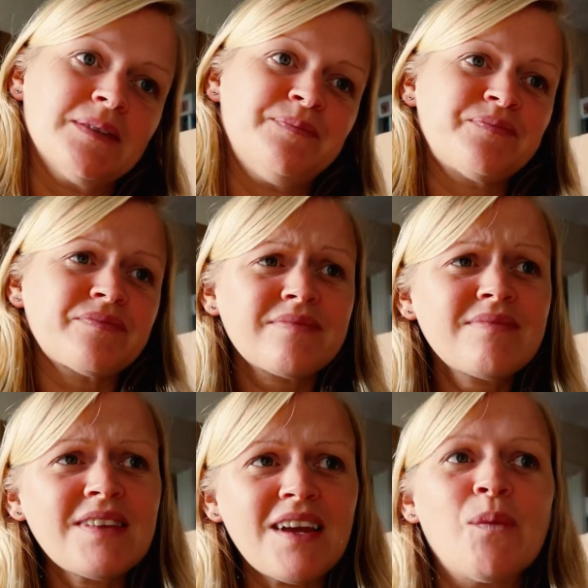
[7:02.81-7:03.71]
and
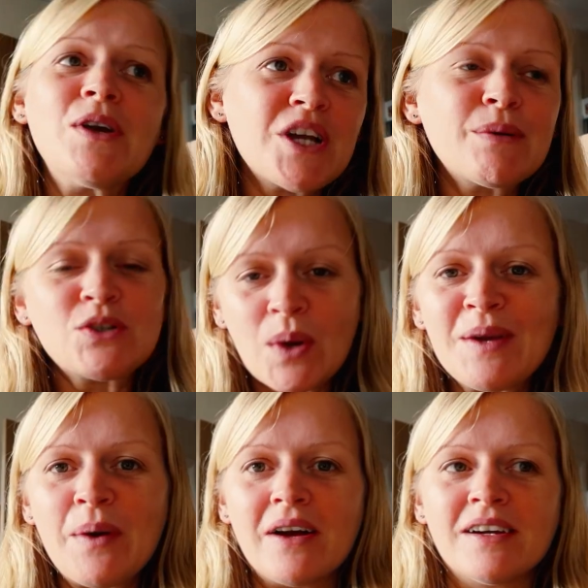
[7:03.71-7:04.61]
I wish I was
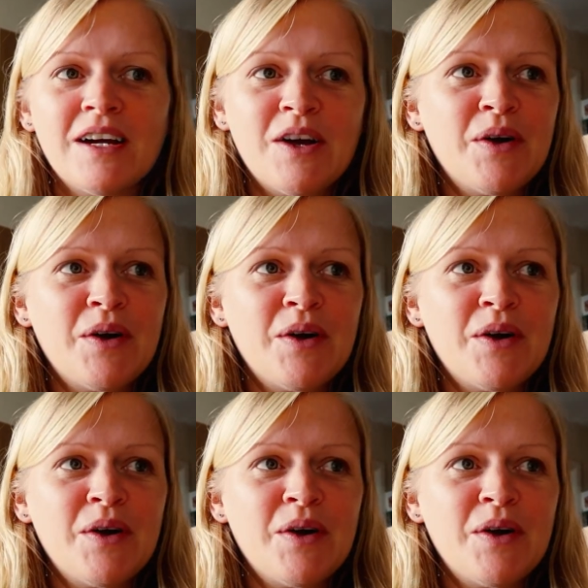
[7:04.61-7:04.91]
21